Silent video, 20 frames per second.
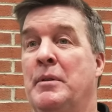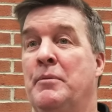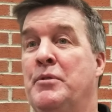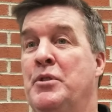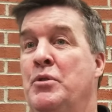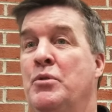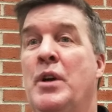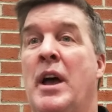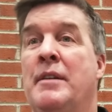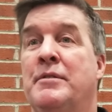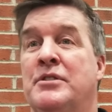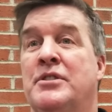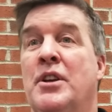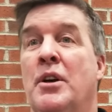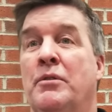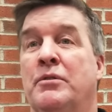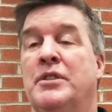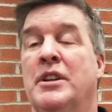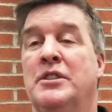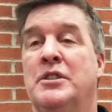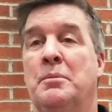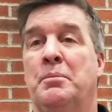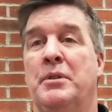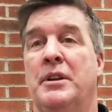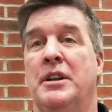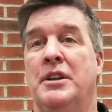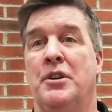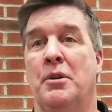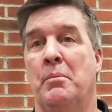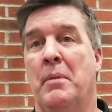If you have self-discipline
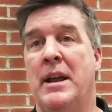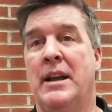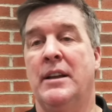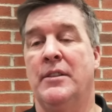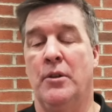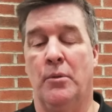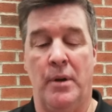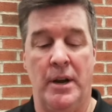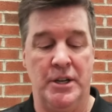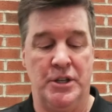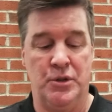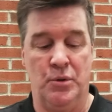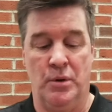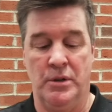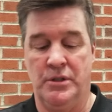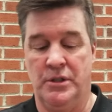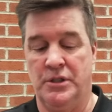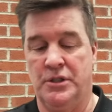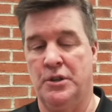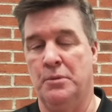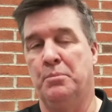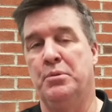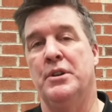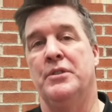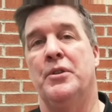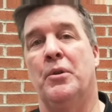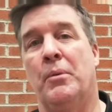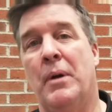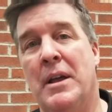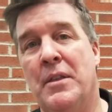and you're making the right choices, you're putting
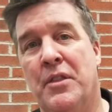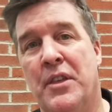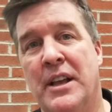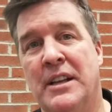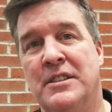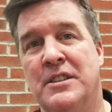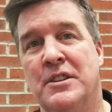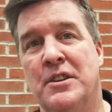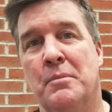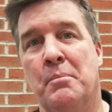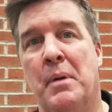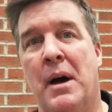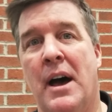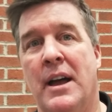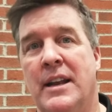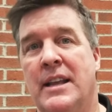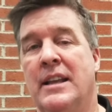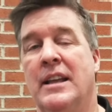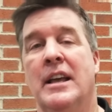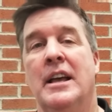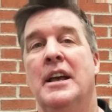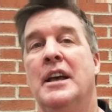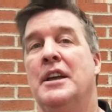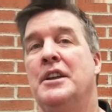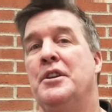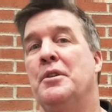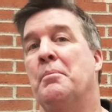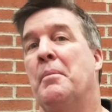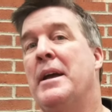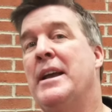the right things in your body,
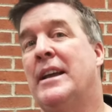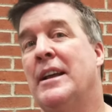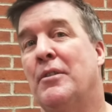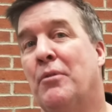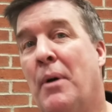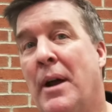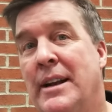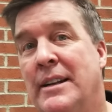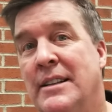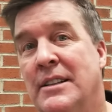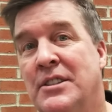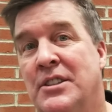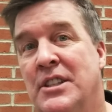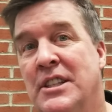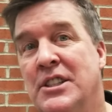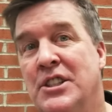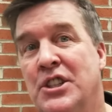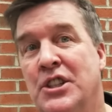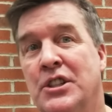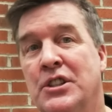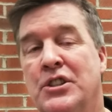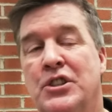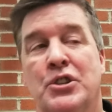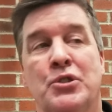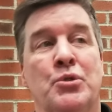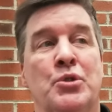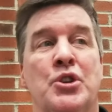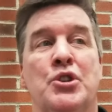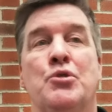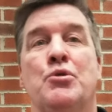you're making right decisions,
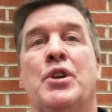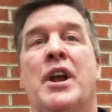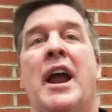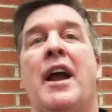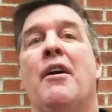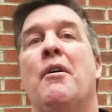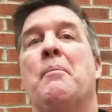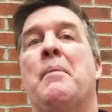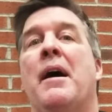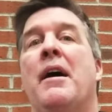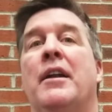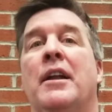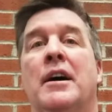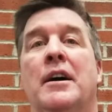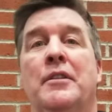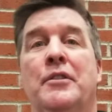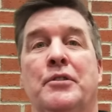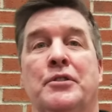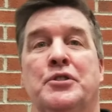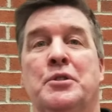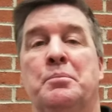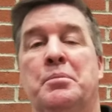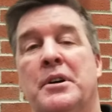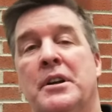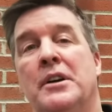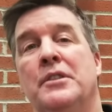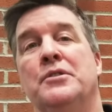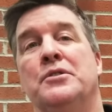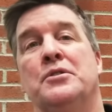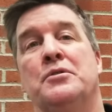you care about others, you put
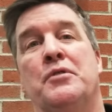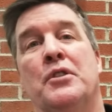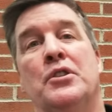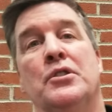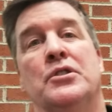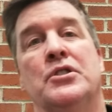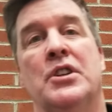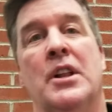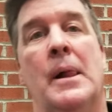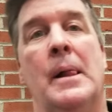others first,